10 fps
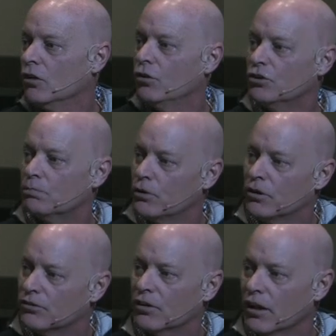the Holy
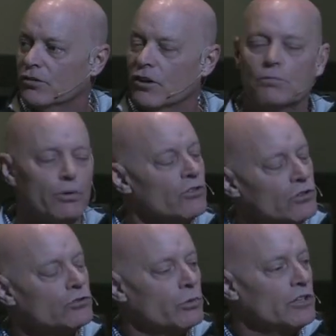Spirit is, has, has put a
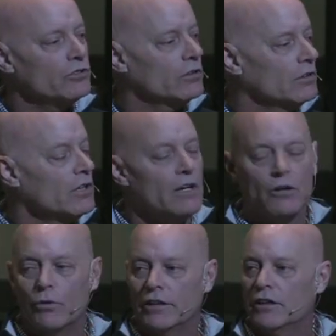situation
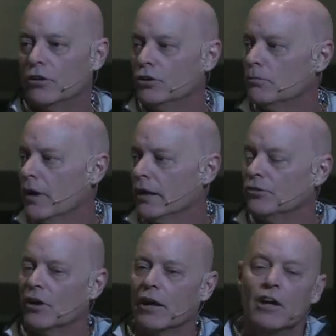right there in your
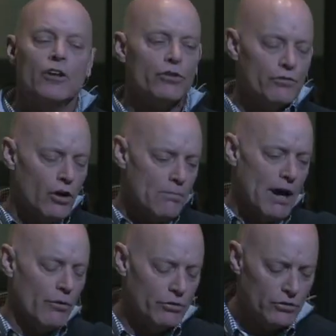mind's eye. So if you all
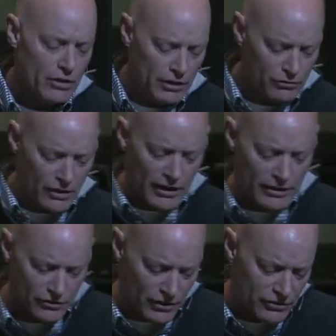bow with your heads, so
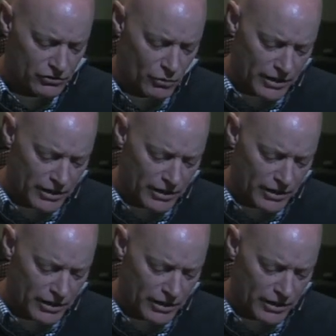I just, I just